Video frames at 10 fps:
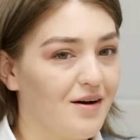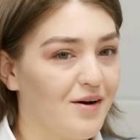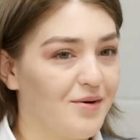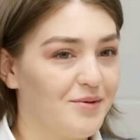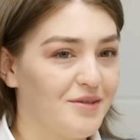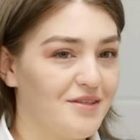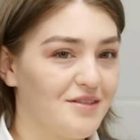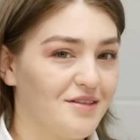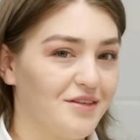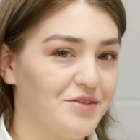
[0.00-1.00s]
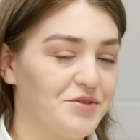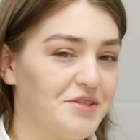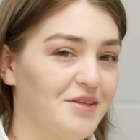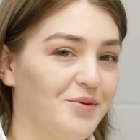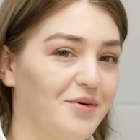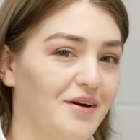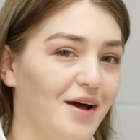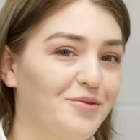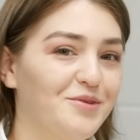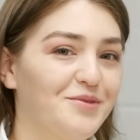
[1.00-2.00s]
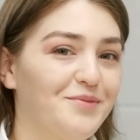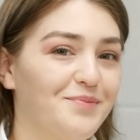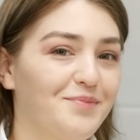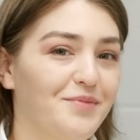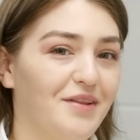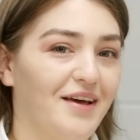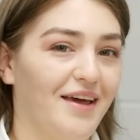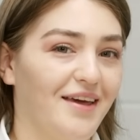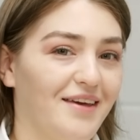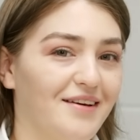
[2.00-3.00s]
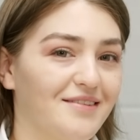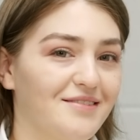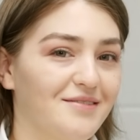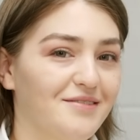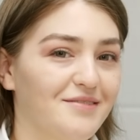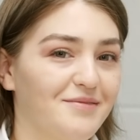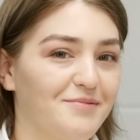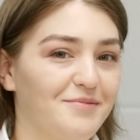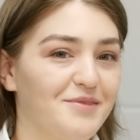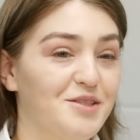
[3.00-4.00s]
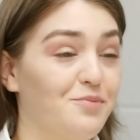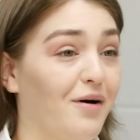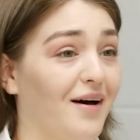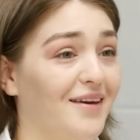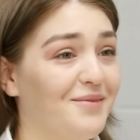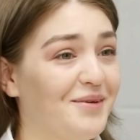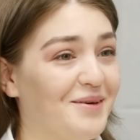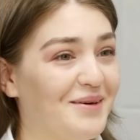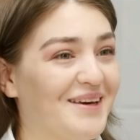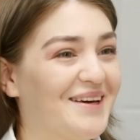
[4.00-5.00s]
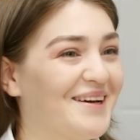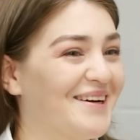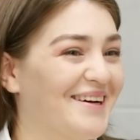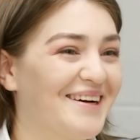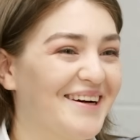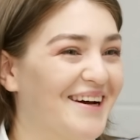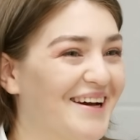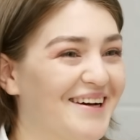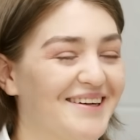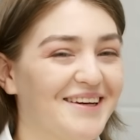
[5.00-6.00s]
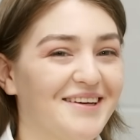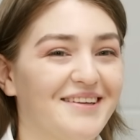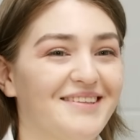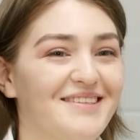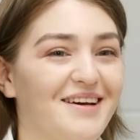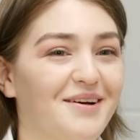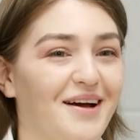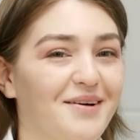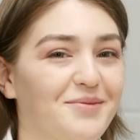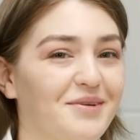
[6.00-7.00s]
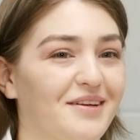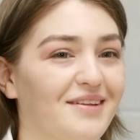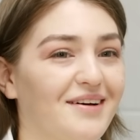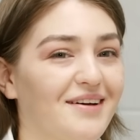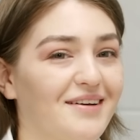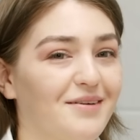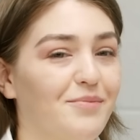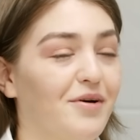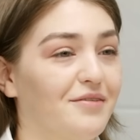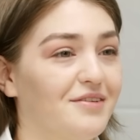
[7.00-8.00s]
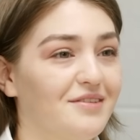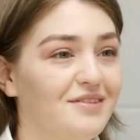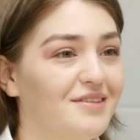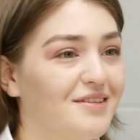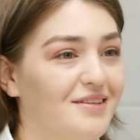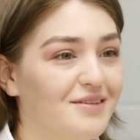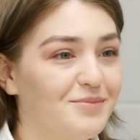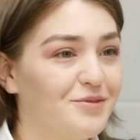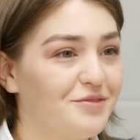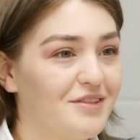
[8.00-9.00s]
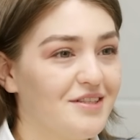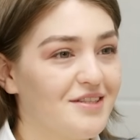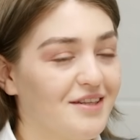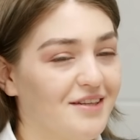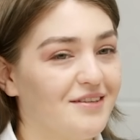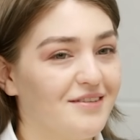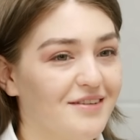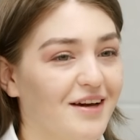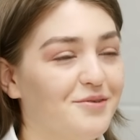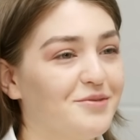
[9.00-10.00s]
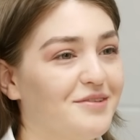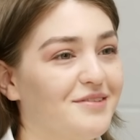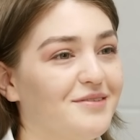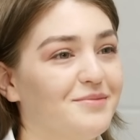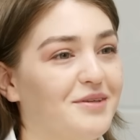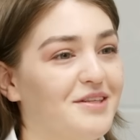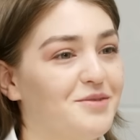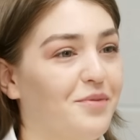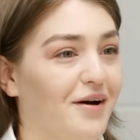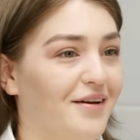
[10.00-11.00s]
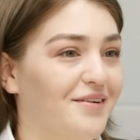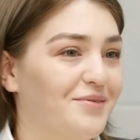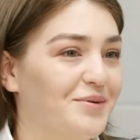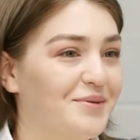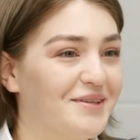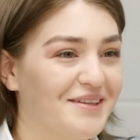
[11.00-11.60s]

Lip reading: Oh, that's an interesting one. I would play spy, maybe. Like, unless I really like Marvel movies, and yeah, I would play a spy role.